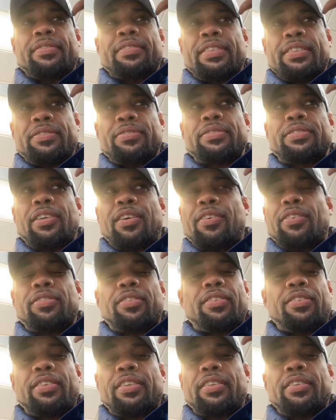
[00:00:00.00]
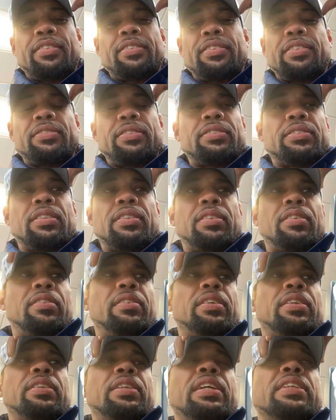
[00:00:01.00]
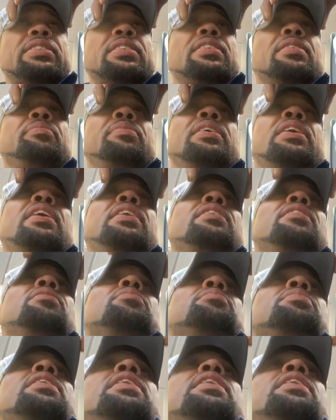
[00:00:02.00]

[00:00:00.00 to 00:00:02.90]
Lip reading: This was all learning. This was a learning lesson to me. I don't